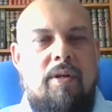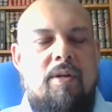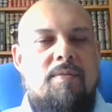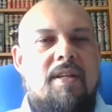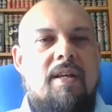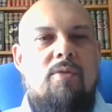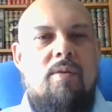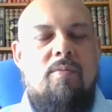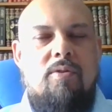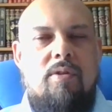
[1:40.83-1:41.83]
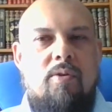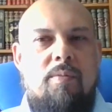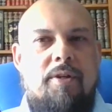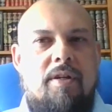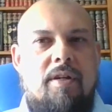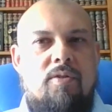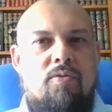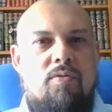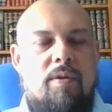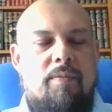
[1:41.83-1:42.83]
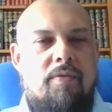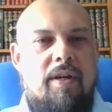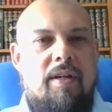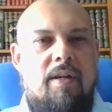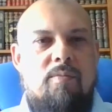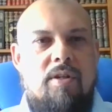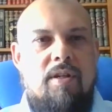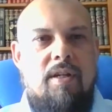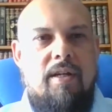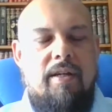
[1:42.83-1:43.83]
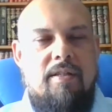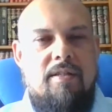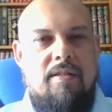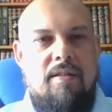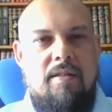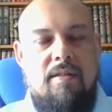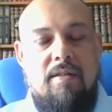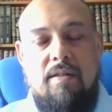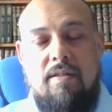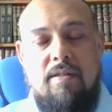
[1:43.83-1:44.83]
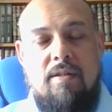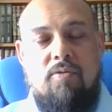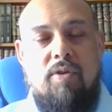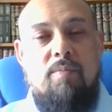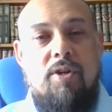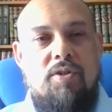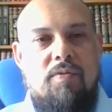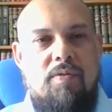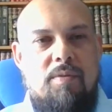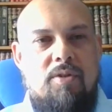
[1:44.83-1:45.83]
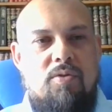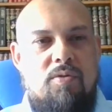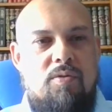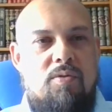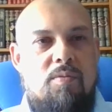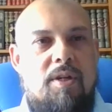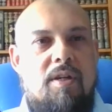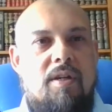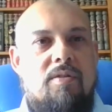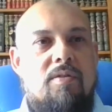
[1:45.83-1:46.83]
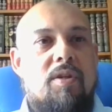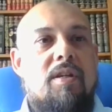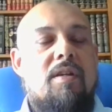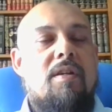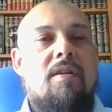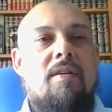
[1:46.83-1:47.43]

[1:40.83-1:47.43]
Wa alaikum salam wa rahmatullahi wa barakatuh. I'm fine, alhamdulillah. It's, it's a great pleasure for me to, to be here today.